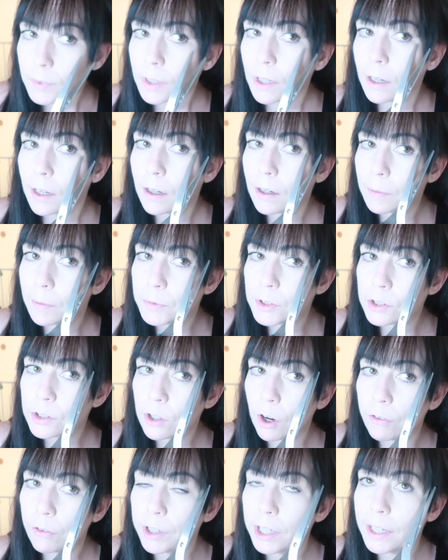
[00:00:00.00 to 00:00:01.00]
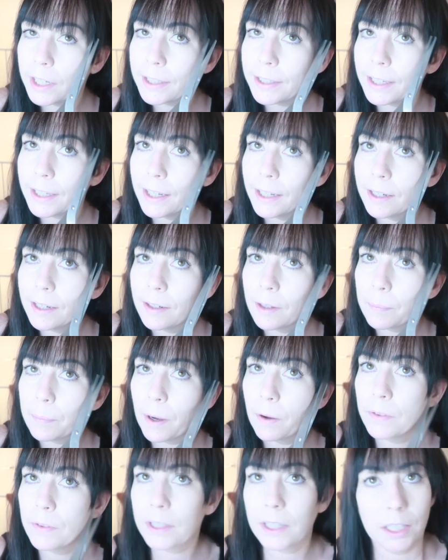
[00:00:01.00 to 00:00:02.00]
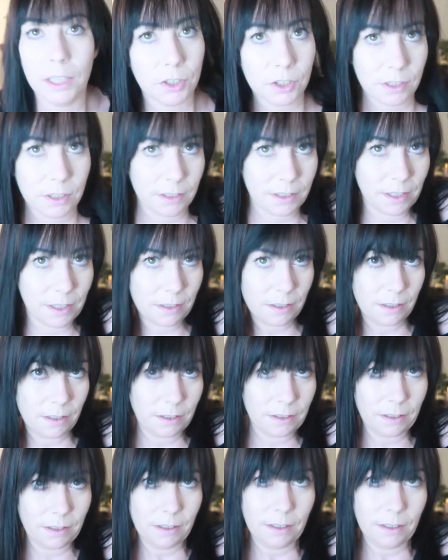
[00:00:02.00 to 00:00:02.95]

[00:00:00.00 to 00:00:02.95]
I'm sorry again about the kitchen scissors.